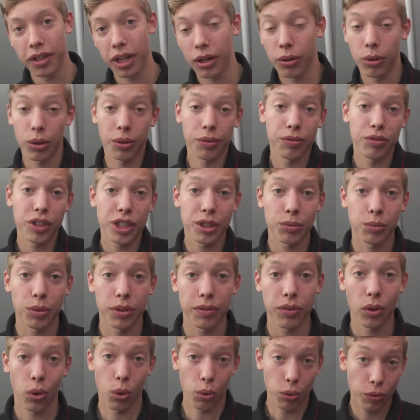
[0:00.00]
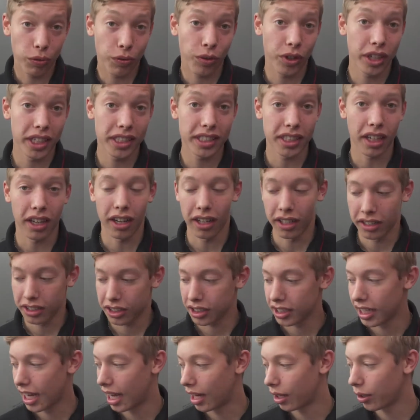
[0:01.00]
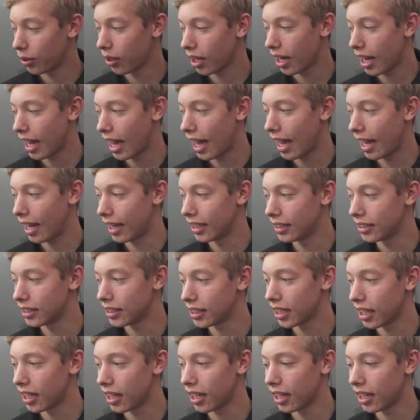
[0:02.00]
well, ridden with all 3 tyres now, and